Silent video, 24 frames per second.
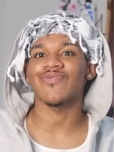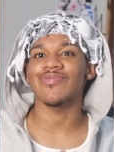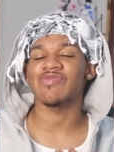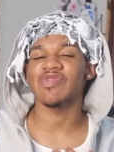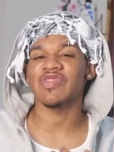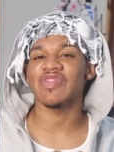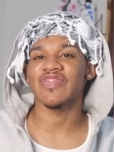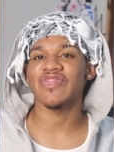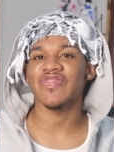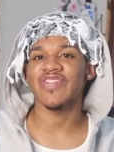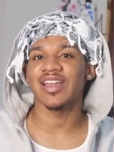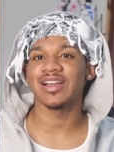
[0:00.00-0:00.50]

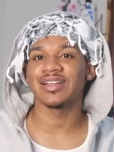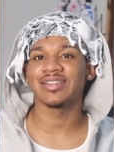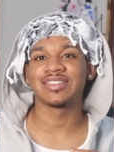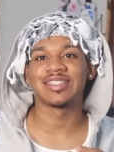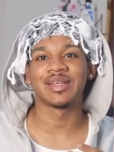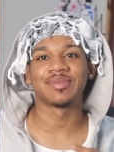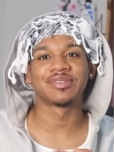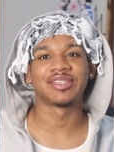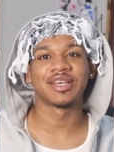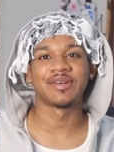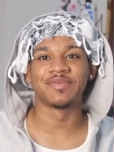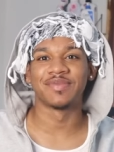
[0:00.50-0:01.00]

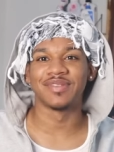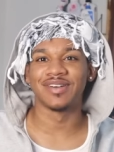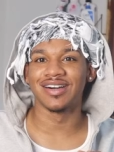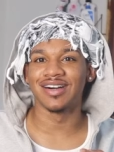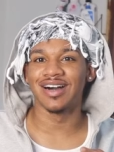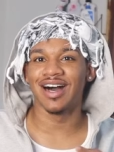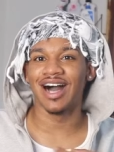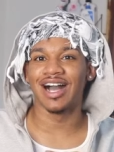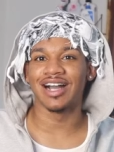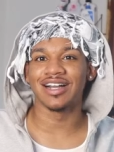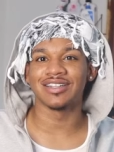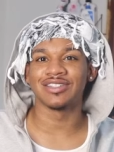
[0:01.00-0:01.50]
September.
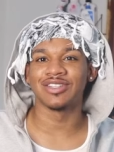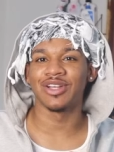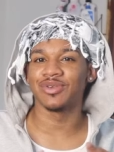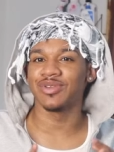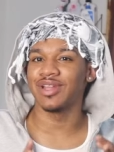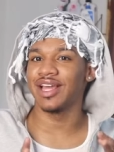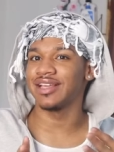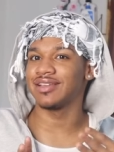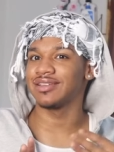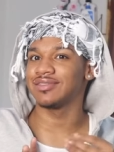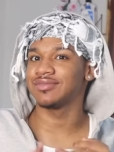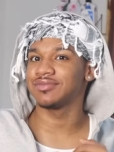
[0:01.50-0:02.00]
Uh, no,
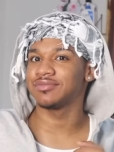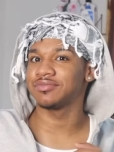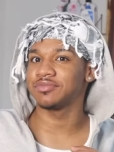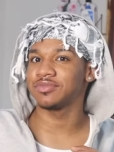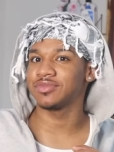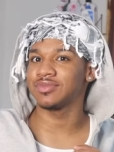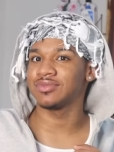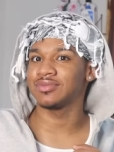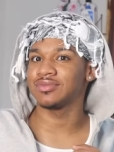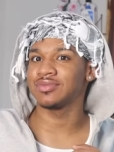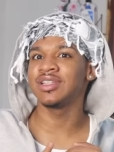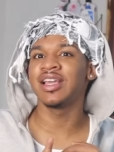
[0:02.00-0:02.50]
like
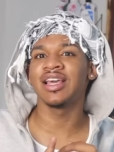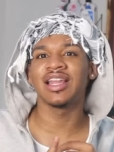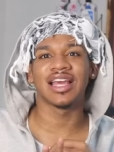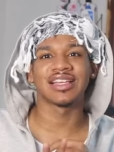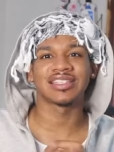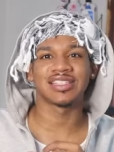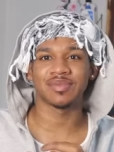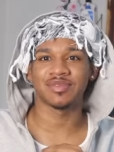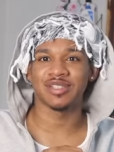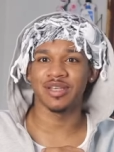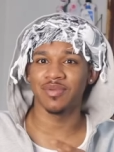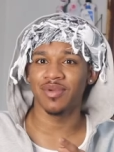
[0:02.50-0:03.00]
yeah, like
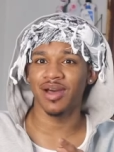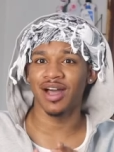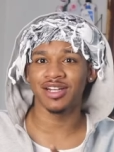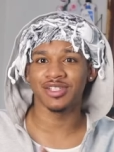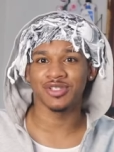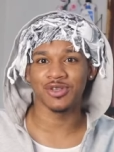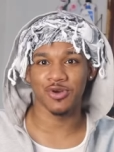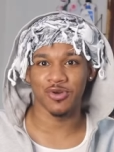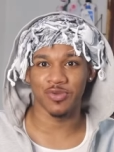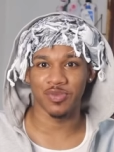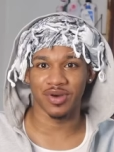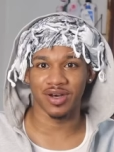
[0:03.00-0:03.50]
September,
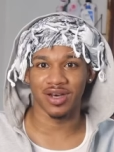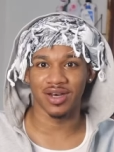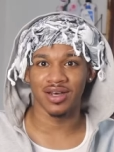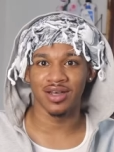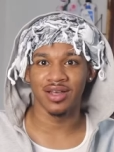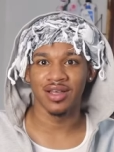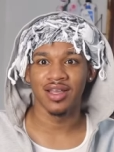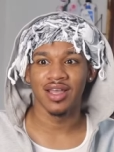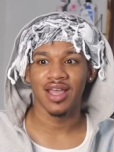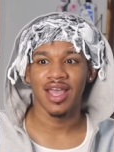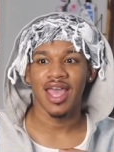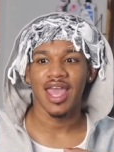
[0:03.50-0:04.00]

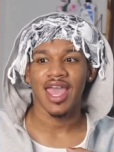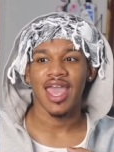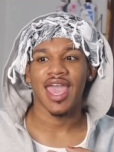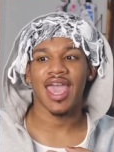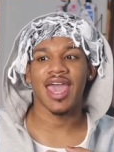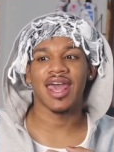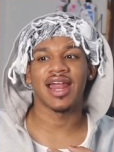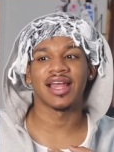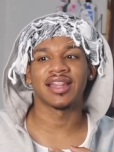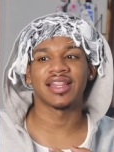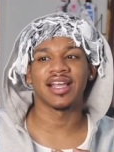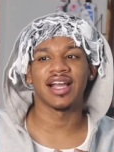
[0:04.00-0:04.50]
October,
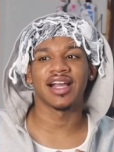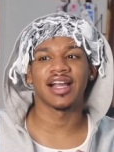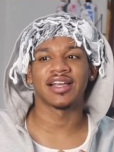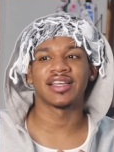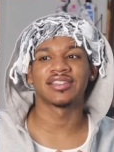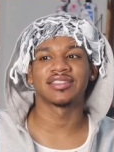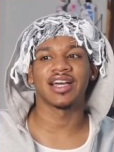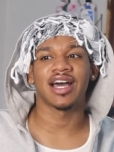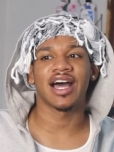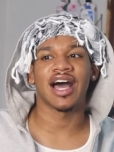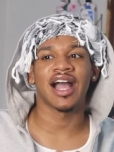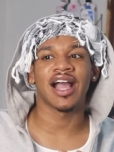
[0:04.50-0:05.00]
and I think I
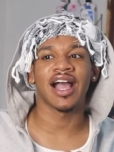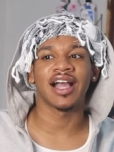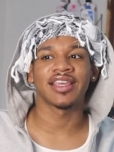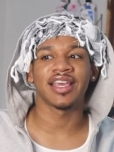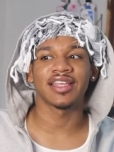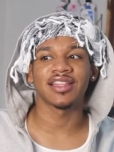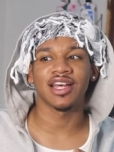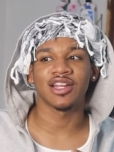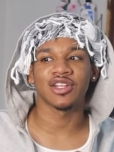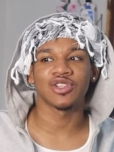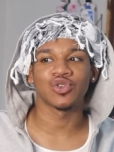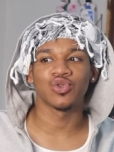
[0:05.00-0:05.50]
got I got
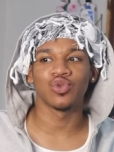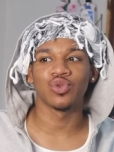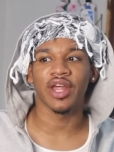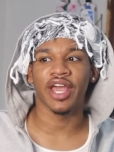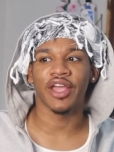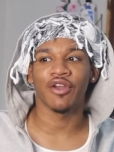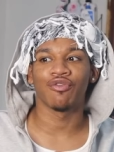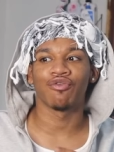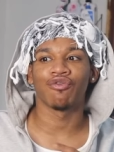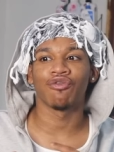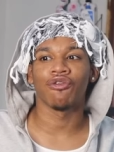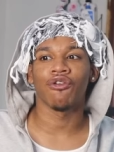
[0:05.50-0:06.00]
kicked out of school
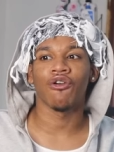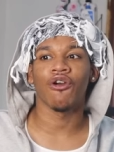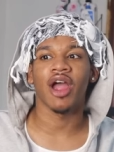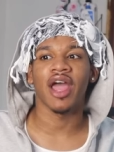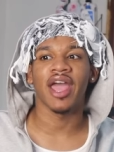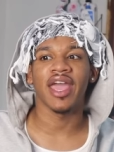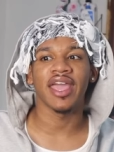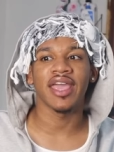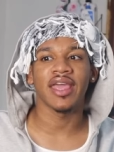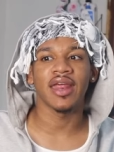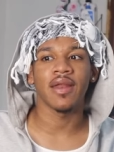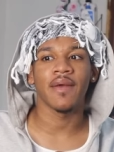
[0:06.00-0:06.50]
like
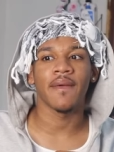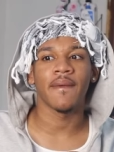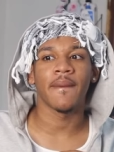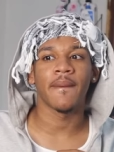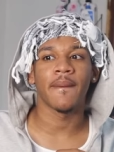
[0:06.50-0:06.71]
right